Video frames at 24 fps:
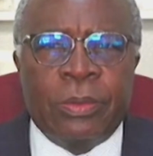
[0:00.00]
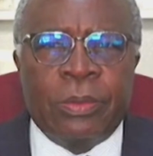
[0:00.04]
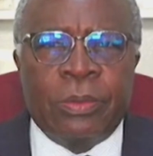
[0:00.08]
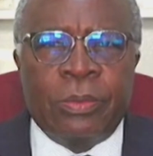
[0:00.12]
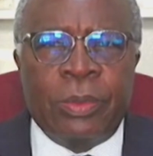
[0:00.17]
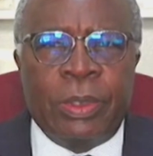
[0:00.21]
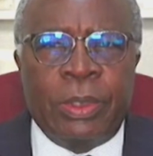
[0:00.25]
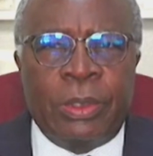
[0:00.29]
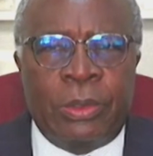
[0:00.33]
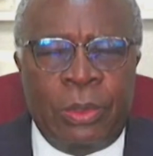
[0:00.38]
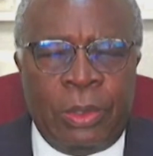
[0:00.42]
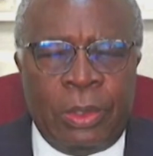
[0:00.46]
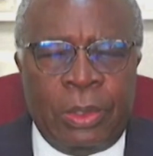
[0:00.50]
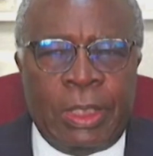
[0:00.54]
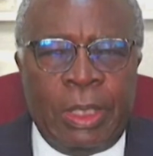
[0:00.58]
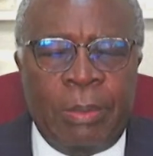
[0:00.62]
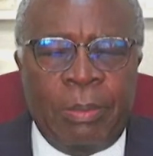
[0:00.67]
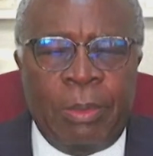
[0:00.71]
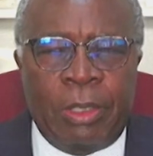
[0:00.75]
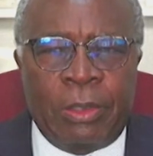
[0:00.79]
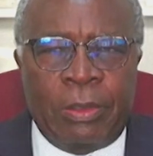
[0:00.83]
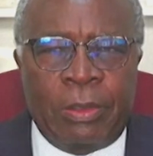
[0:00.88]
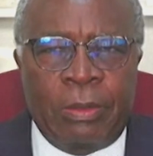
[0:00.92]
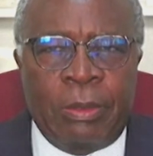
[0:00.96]
we talked
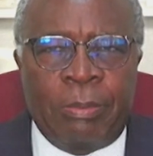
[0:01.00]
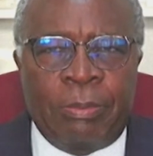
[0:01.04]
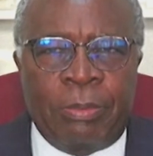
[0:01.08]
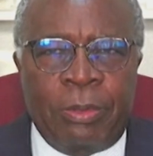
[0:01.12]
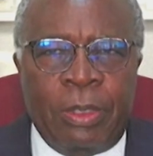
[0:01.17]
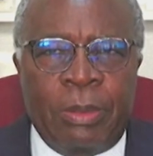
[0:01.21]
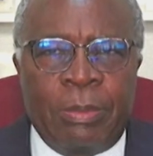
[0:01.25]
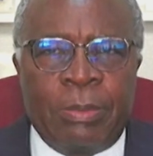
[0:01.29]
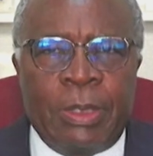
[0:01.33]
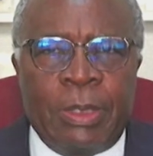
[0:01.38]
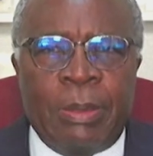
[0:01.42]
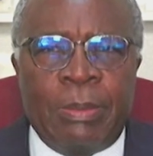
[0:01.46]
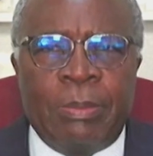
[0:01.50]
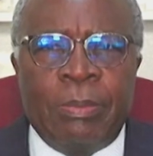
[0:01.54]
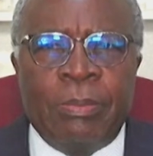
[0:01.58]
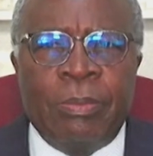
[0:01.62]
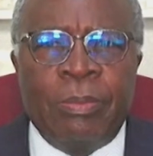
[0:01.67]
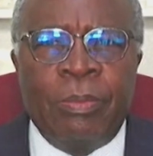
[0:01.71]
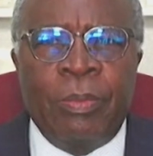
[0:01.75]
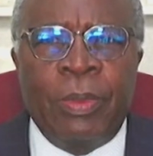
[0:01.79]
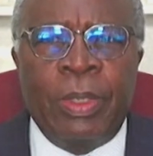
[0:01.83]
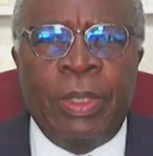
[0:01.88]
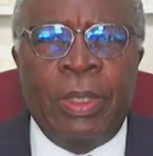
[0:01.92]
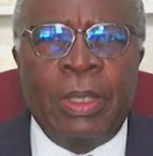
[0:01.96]
about our problem.
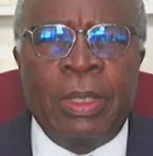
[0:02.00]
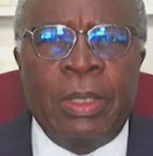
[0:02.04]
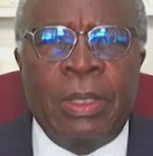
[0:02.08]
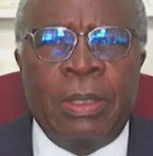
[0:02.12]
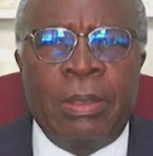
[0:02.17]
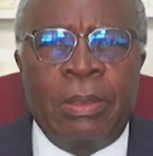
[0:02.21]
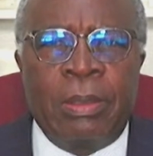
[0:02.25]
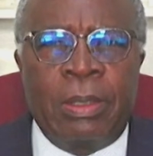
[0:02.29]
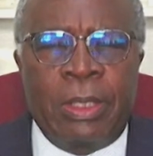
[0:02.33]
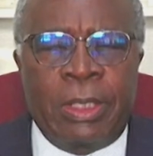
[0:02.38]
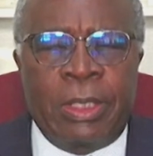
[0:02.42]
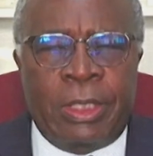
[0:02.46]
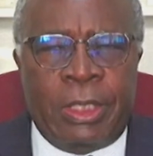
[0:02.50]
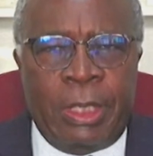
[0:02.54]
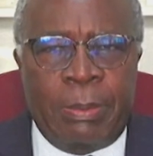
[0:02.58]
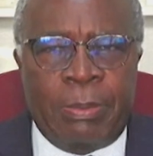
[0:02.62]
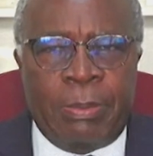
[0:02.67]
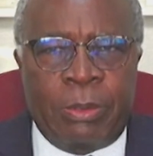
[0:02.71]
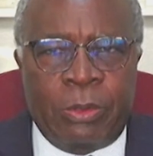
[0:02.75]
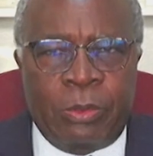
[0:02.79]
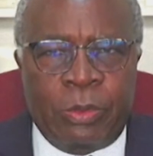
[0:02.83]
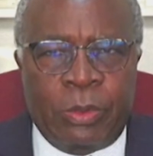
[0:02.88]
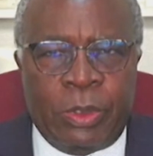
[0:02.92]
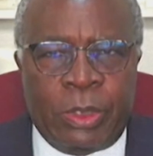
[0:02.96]
Yeah. The
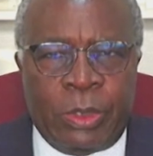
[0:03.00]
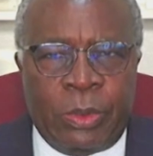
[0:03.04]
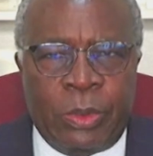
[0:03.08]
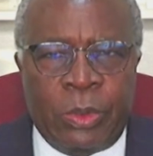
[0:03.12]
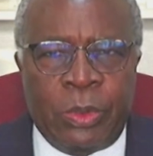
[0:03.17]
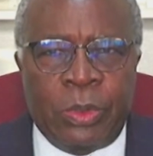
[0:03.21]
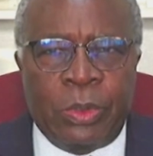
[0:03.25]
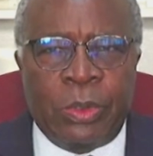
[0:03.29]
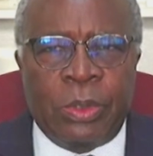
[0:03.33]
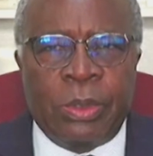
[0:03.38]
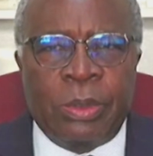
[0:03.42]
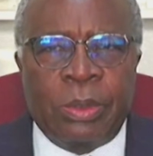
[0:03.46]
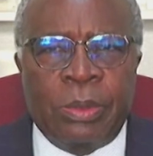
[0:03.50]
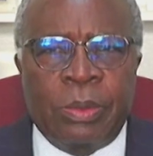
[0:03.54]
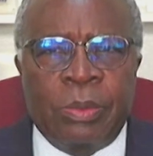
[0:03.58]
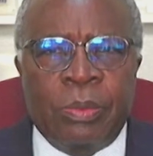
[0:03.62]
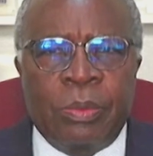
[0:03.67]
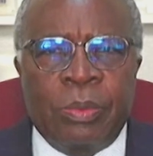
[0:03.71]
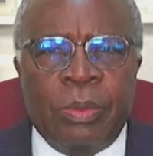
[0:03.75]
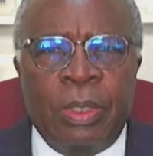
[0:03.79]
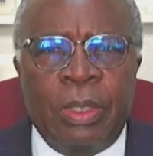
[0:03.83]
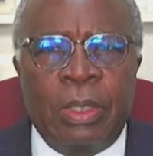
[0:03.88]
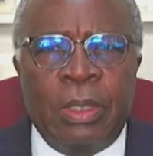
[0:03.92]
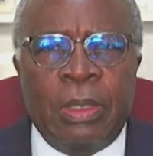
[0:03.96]
reception was good.
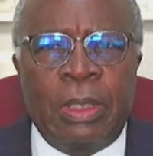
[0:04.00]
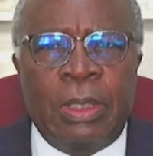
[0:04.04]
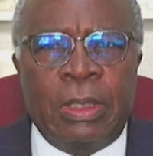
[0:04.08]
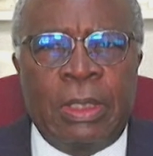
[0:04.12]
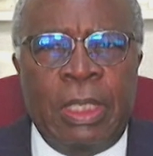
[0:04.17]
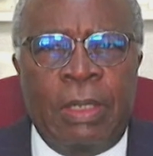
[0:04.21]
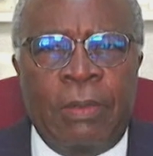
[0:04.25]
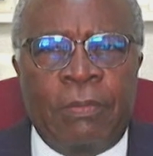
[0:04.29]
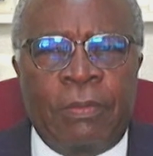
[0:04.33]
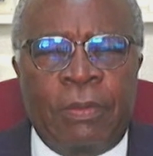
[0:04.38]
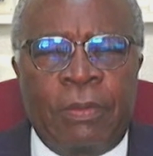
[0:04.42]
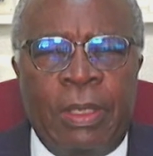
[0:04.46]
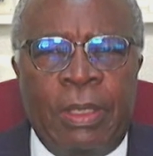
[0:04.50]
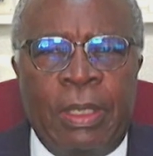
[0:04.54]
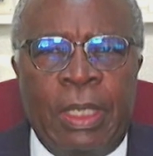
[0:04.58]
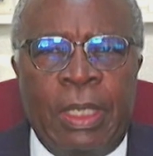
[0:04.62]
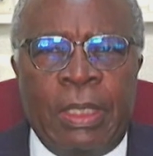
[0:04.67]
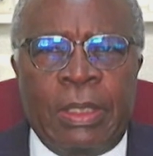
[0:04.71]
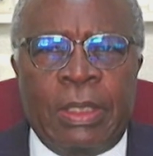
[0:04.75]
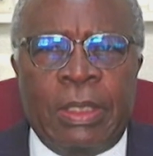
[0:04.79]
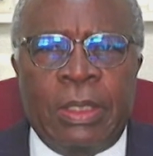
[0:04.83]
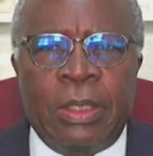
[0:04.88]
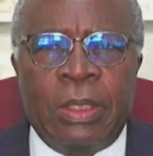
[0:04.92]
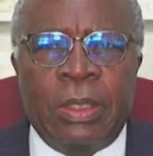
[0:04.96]
And after
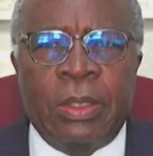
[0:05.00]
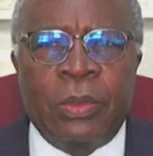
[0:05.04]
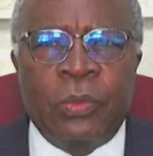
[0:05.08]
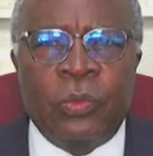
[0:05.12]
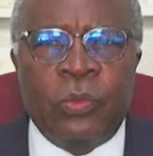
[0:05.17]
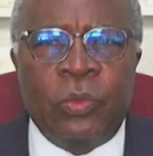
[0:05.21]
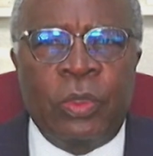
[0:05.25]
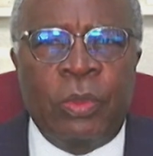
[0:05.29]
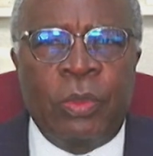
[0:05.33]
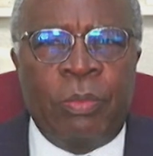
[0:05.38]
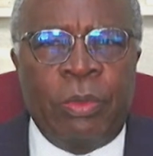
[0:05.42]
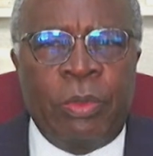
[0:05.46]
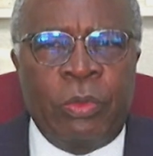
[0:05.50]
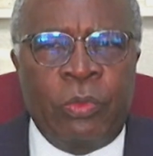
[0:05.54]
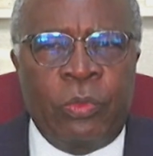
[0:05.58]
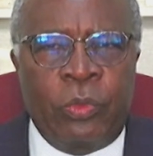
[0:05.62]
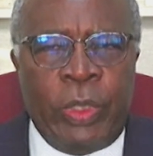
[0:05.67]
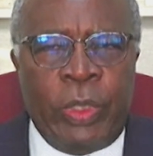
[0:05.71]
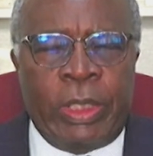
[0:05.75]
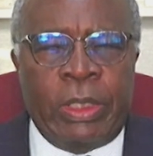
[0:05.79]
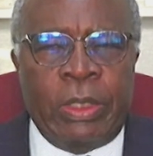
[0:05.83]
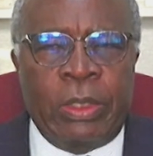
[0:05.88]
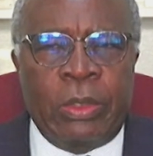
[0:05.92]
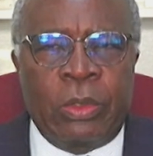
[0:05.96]
that, we've been
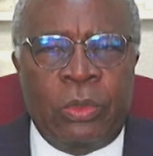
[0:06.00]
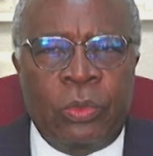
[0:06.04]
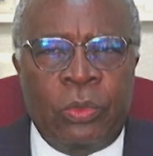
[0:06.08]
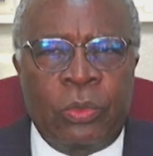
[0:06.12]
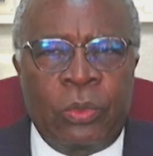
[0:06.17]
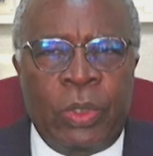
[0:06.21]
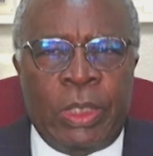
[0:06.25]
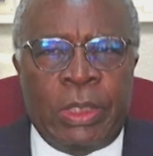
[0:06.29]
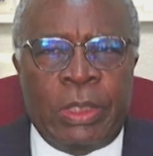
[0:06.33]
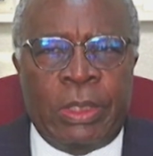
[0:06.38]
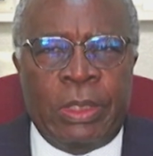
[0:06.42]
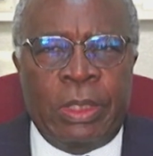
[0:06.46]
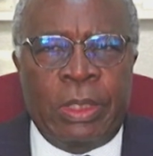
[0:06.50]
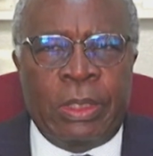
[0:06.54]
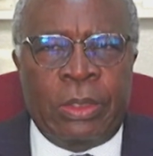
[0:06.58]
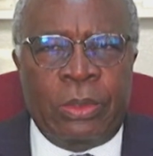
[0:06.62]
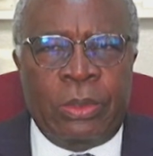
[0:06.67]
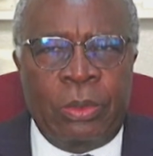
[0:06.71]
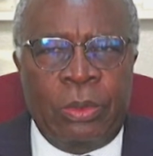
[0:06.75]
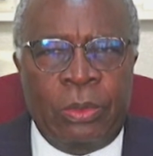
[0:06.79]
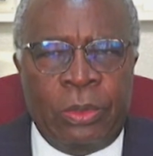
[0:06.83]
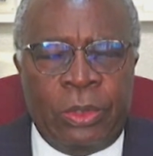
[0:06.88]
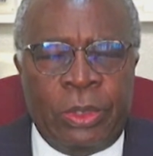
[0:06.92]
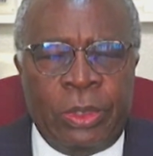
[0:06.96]
working towards a
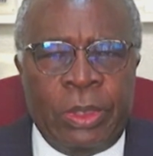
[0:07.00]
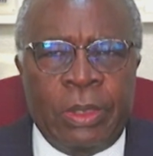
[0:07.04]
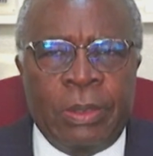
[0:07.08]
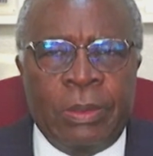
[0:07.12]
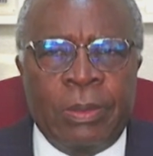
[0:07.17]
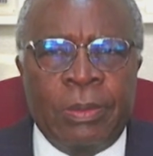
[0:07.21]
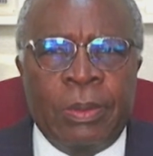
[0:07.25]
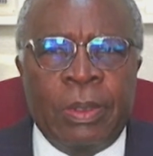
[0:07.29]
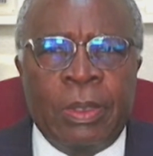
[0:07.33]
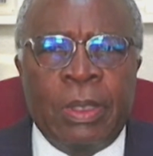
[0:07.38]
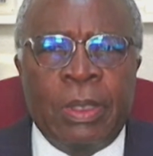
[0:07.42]
solution.